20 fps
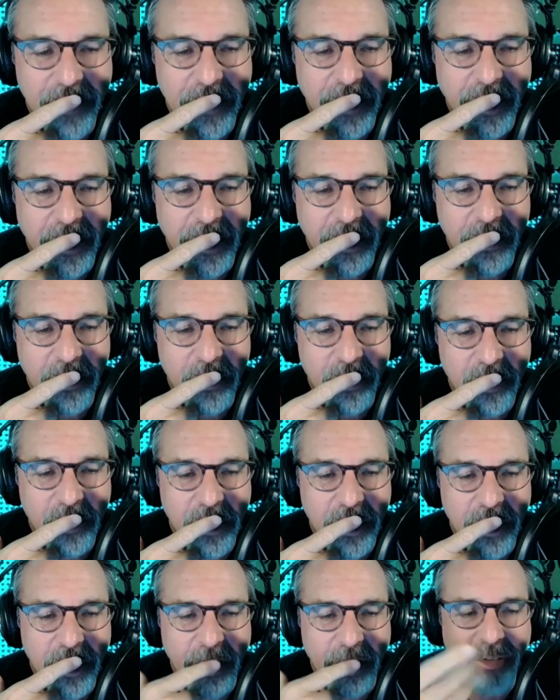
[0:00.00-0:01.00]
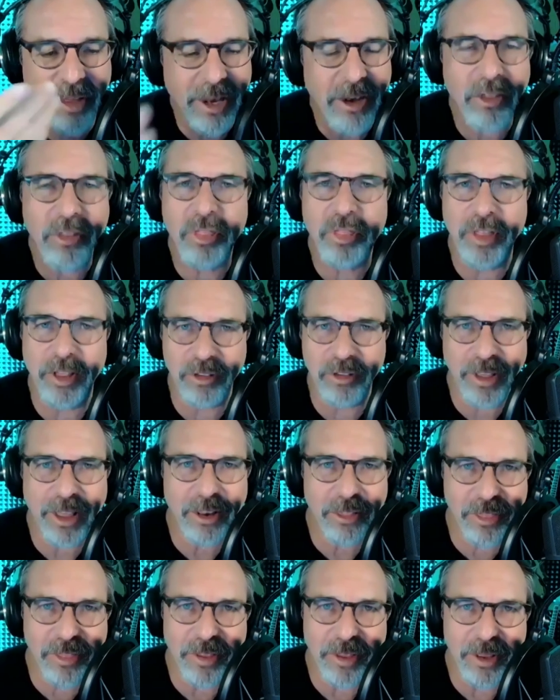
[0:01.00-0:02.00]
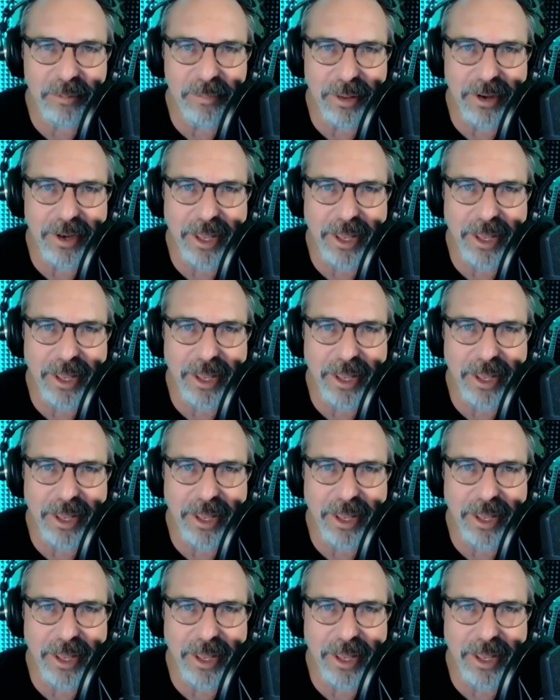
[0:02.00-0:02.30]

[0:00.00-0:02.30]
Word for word: midnight cookie is that a is that a thing